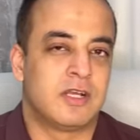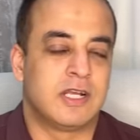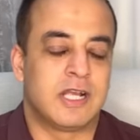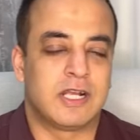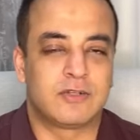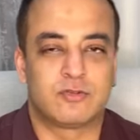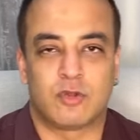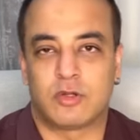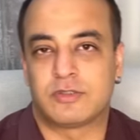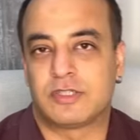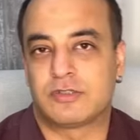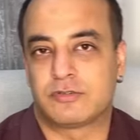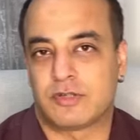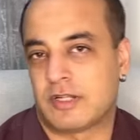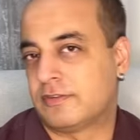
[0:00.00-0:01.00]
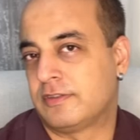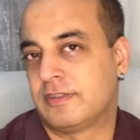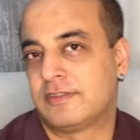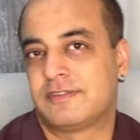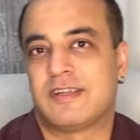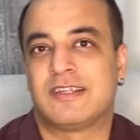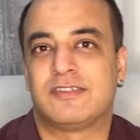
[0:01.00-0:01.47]
exalted transit
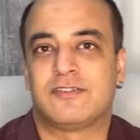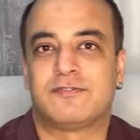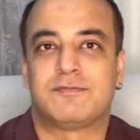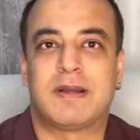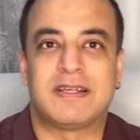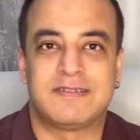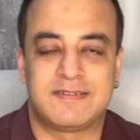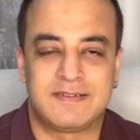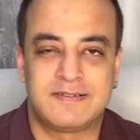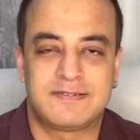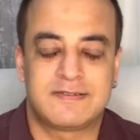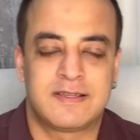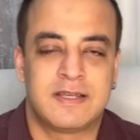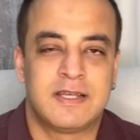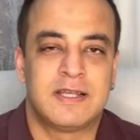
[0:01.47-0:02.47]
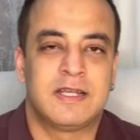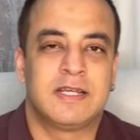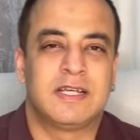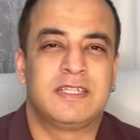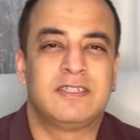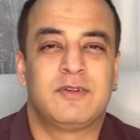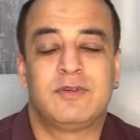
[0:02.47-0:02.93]
the sign of Pisces.
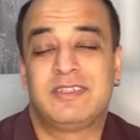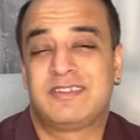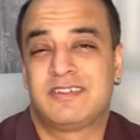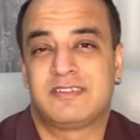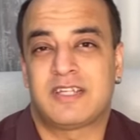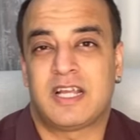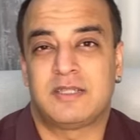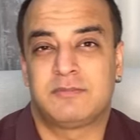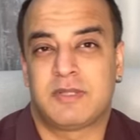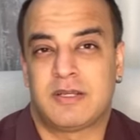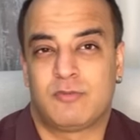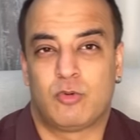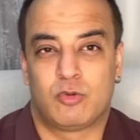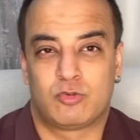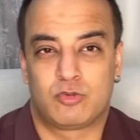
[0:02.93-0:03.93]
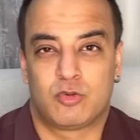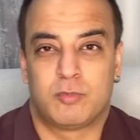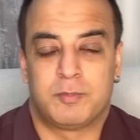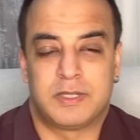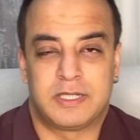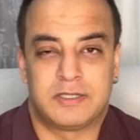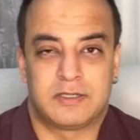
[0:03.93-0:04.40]
In the recent times, I have also
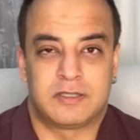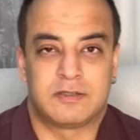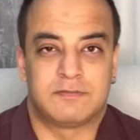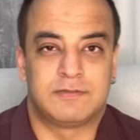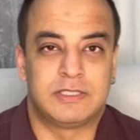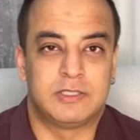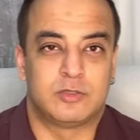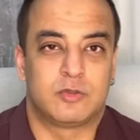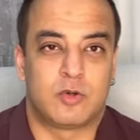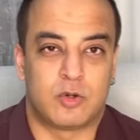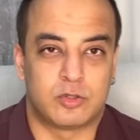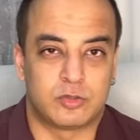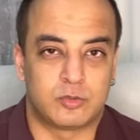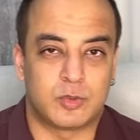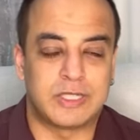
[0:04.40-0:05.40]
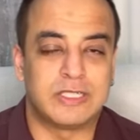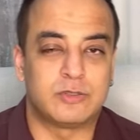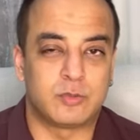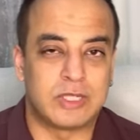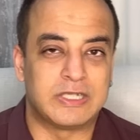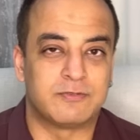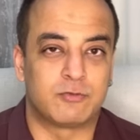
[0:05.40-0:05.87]
made a video on
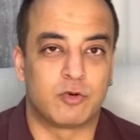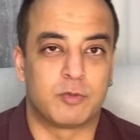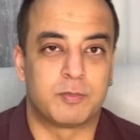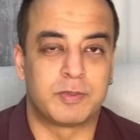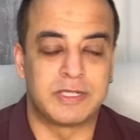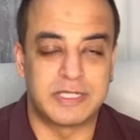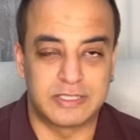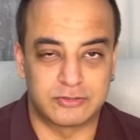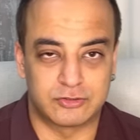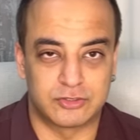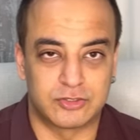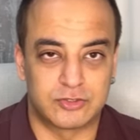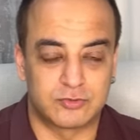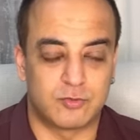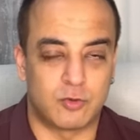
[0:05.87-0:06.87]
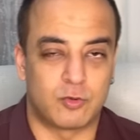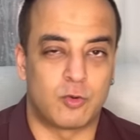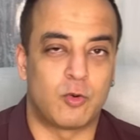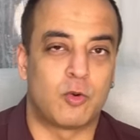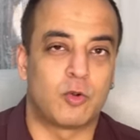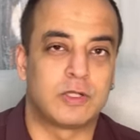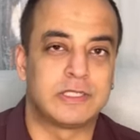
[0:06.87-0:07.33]
2024 predictions for
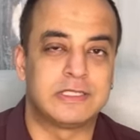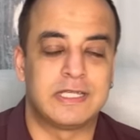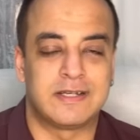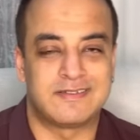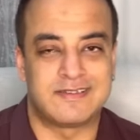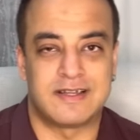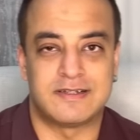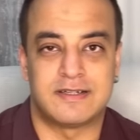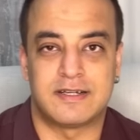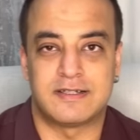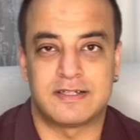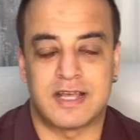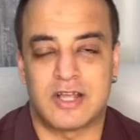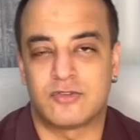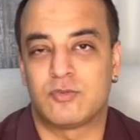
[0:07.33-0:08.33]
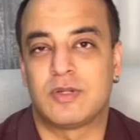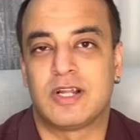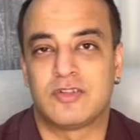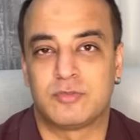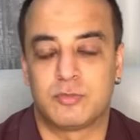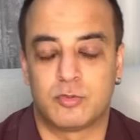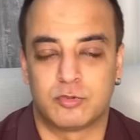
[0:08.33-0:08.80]
all the ascendant as well
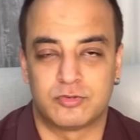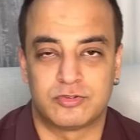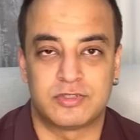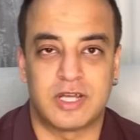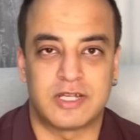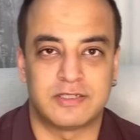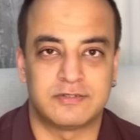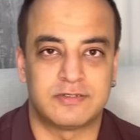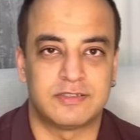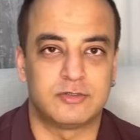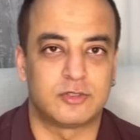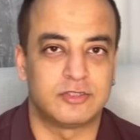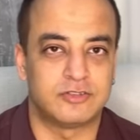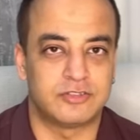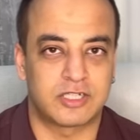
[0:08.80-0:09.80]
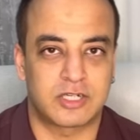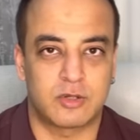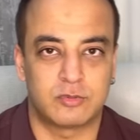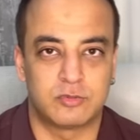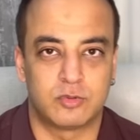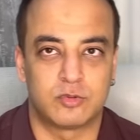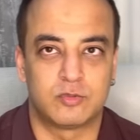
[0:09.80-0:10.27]
as moon signs and you can check
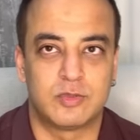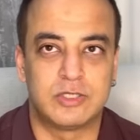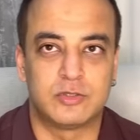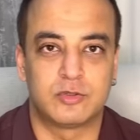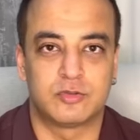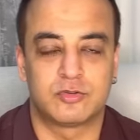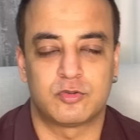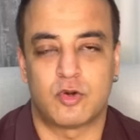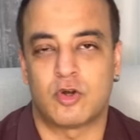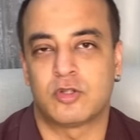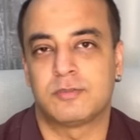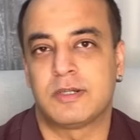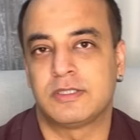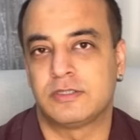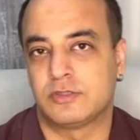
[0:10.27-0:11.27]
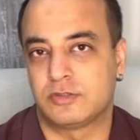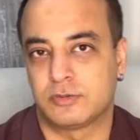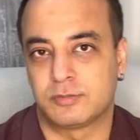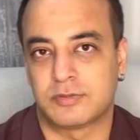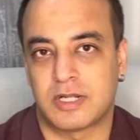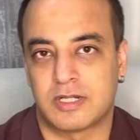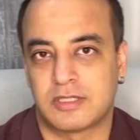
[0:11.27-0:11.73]
out those videos on my YouTube
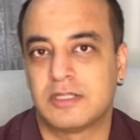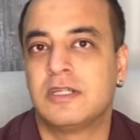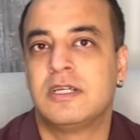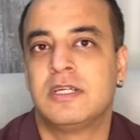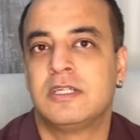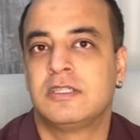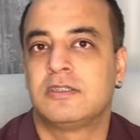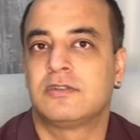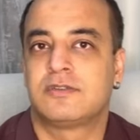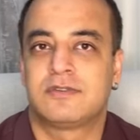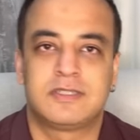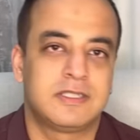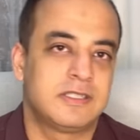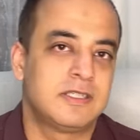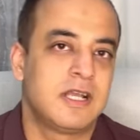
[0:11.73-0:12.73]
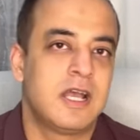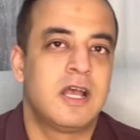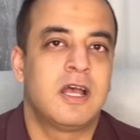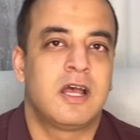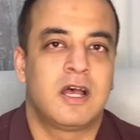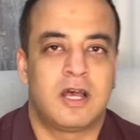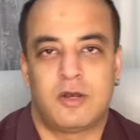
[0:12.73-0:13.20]
channel to see
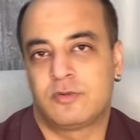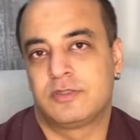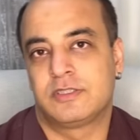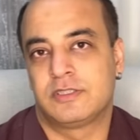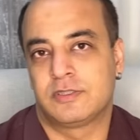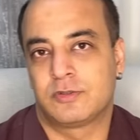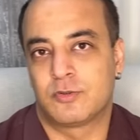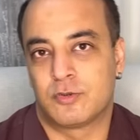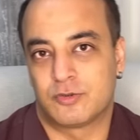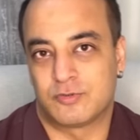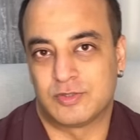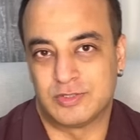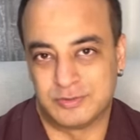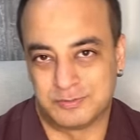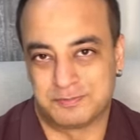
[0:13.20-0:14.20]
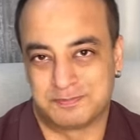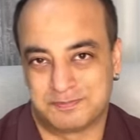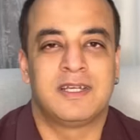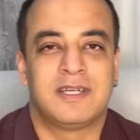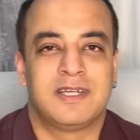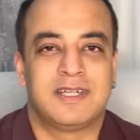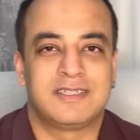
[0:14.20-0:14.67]
how the year goes for you.
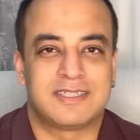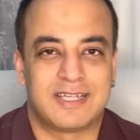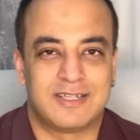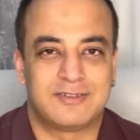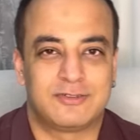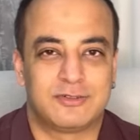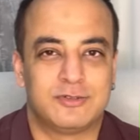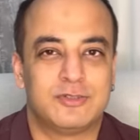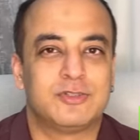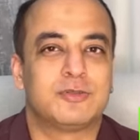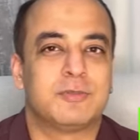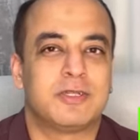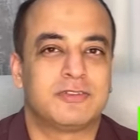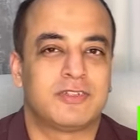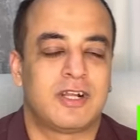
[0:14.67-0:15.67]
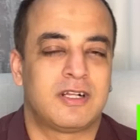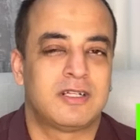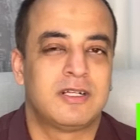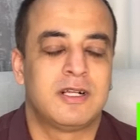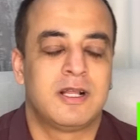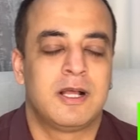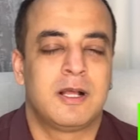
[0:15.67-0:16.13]
In case you're new to my channel,
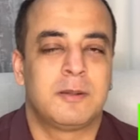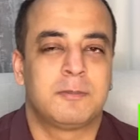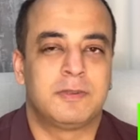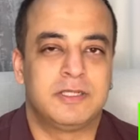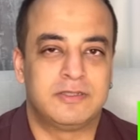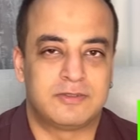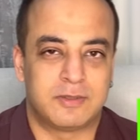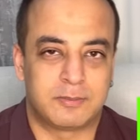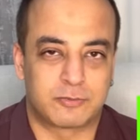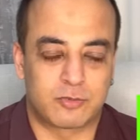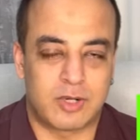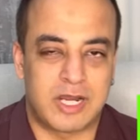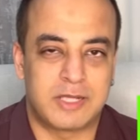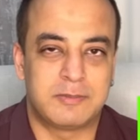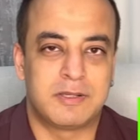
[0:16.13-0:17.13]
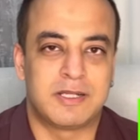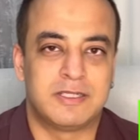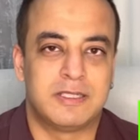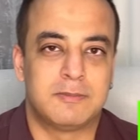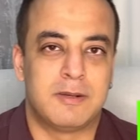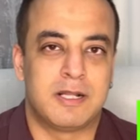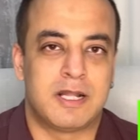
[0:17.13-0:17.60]
Please subscribe, hit
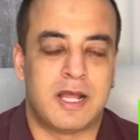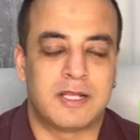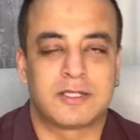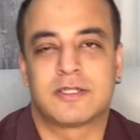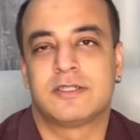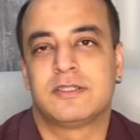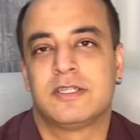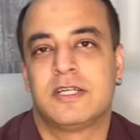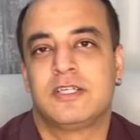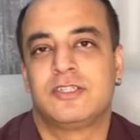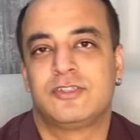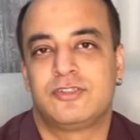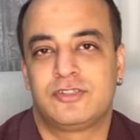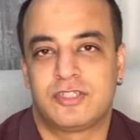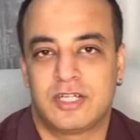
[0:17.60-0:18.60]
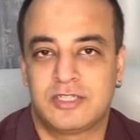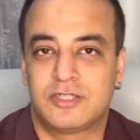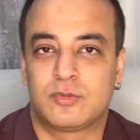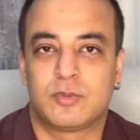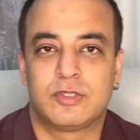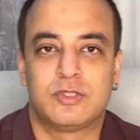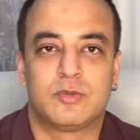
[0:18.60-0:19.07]
the bell icon, share this
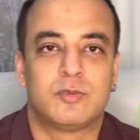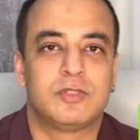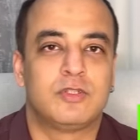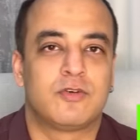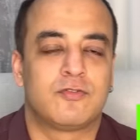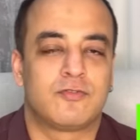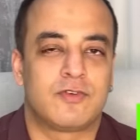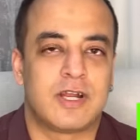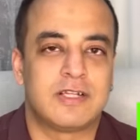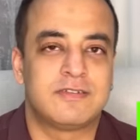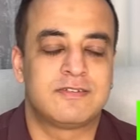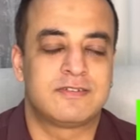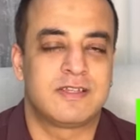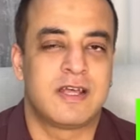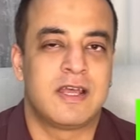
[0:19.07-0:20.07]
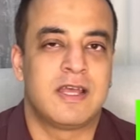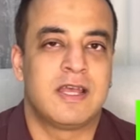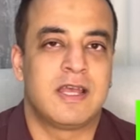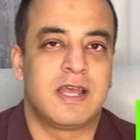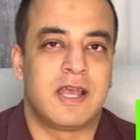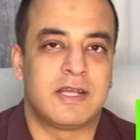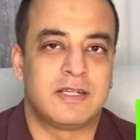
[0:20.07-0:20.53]
video with your friends
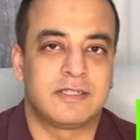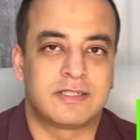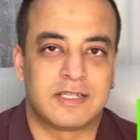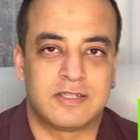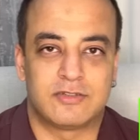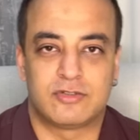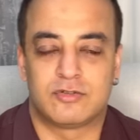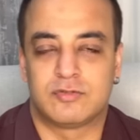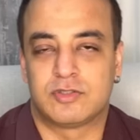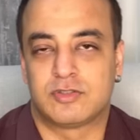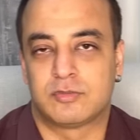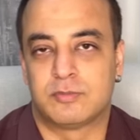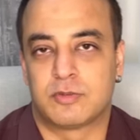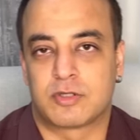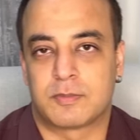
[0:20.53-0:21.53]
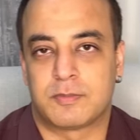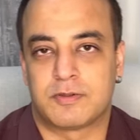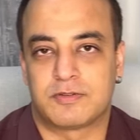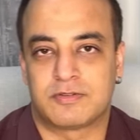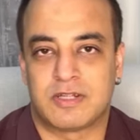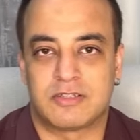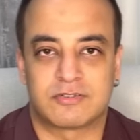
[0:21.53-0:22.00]
and in case you wish to book a
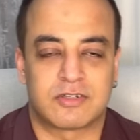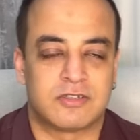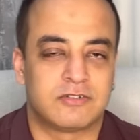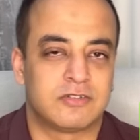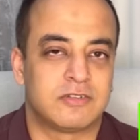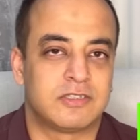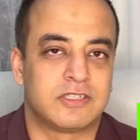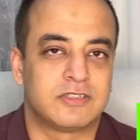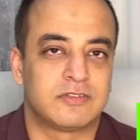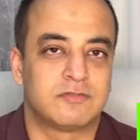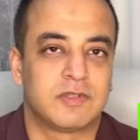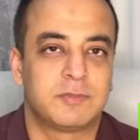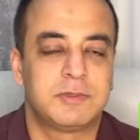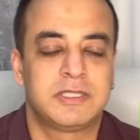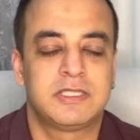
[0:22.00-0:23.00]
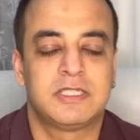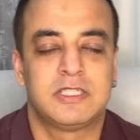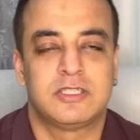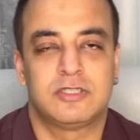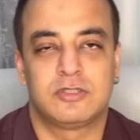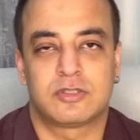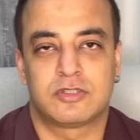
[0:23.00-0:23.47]
personalized consultation with me,
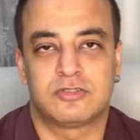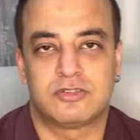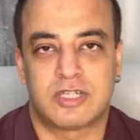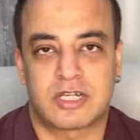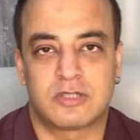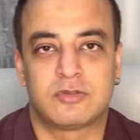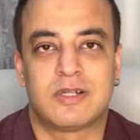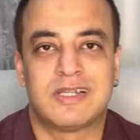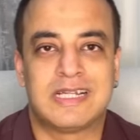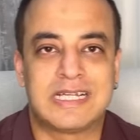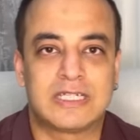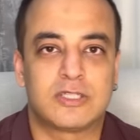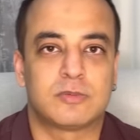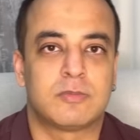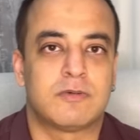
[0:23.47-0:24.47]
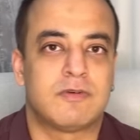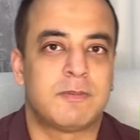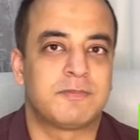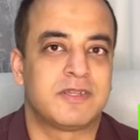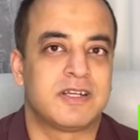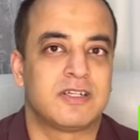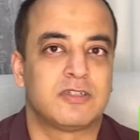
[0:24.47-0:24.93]
you can check out the link to my
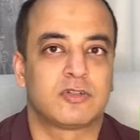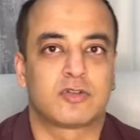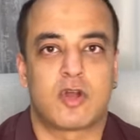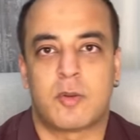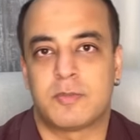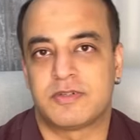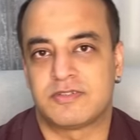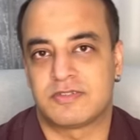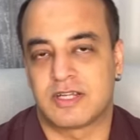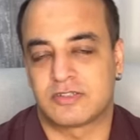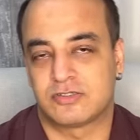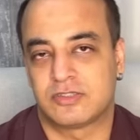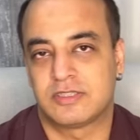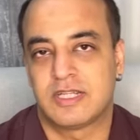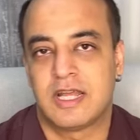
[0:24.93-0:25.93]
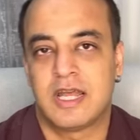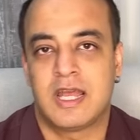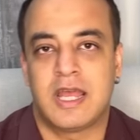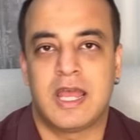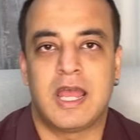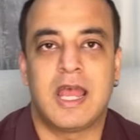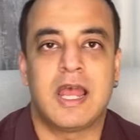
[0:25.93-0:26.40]
website in the comment section
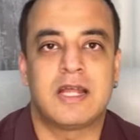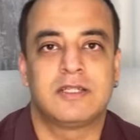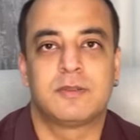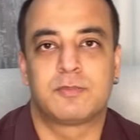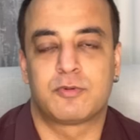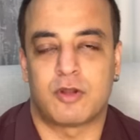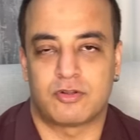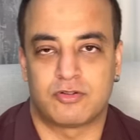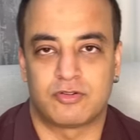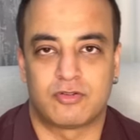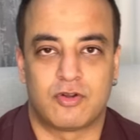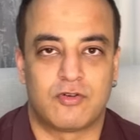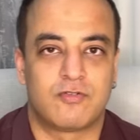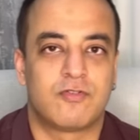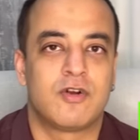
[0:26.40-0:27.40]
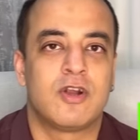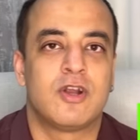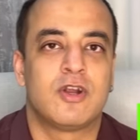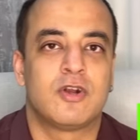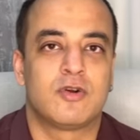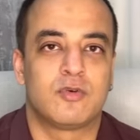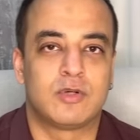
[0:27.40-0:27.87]
and the process of
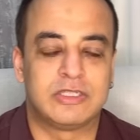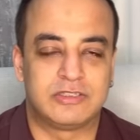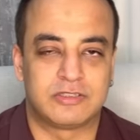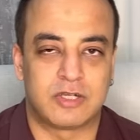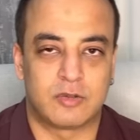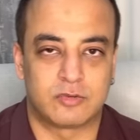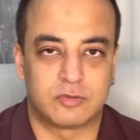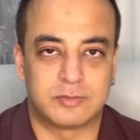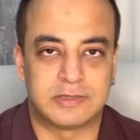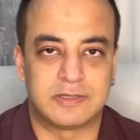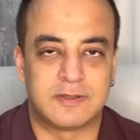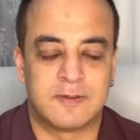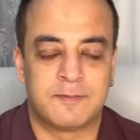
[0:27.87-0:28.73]
reaching out to me.